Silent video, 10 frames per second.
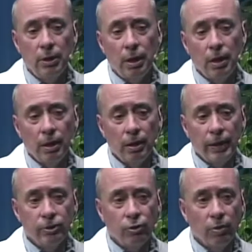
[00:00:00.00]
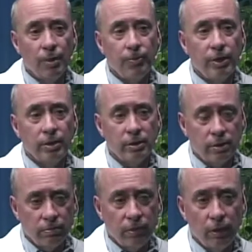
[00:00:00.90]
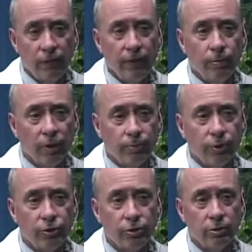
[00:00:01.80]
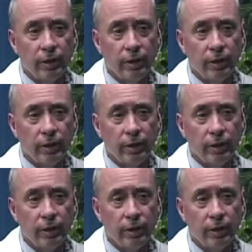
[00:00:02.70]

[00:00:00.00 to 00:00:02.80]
as you go up, is elevated blood pressure.